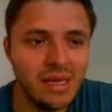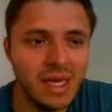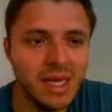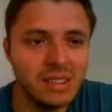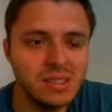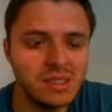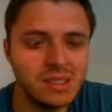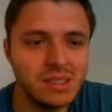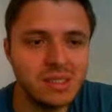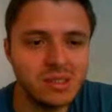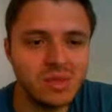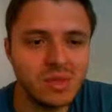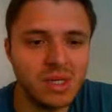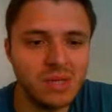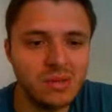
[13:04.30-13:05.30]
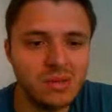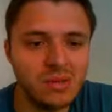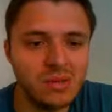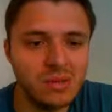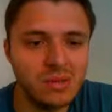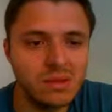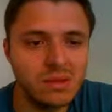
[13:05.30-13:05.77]
h3 somehow,
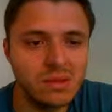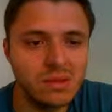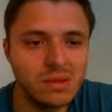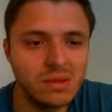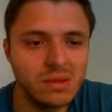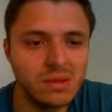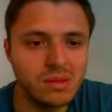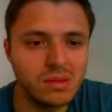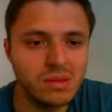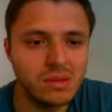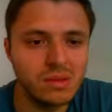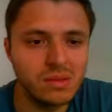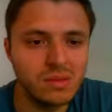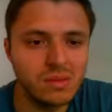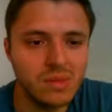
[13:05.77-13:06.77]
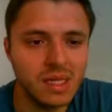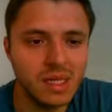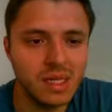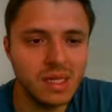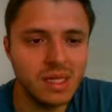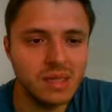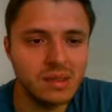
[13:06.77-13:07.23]
I
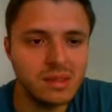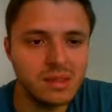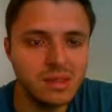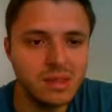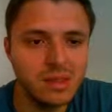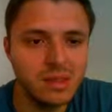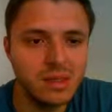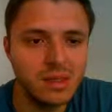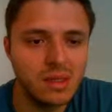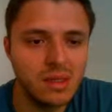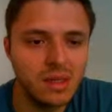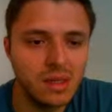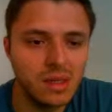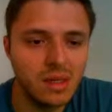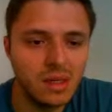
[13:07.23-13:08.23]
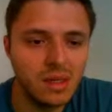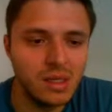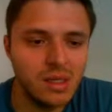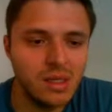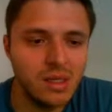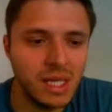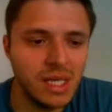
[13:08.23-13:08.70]
can't.
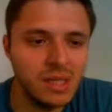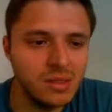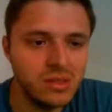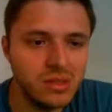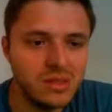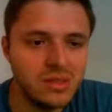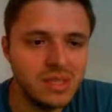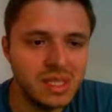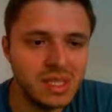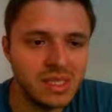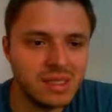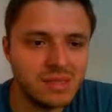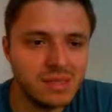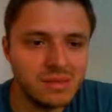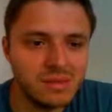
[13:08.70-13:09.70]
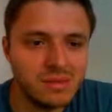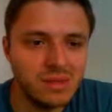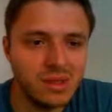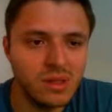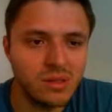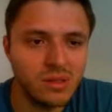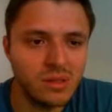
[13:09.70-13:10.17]
So knight to f6,
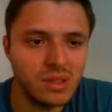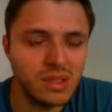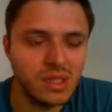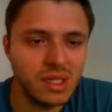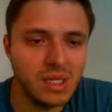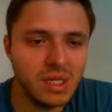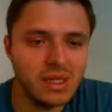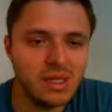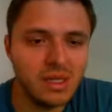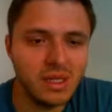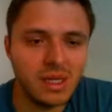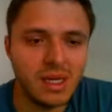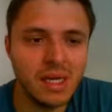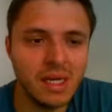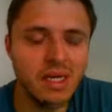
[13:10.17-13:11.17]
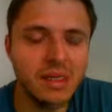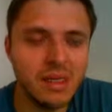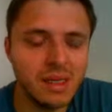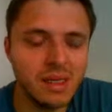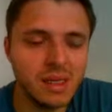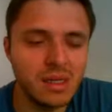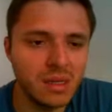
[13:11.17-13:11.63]
no, because then he gets that knight in,
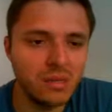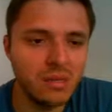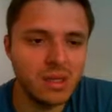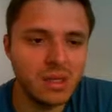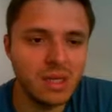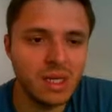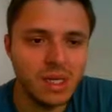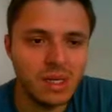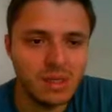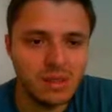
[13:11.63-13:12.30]
and I don't want that.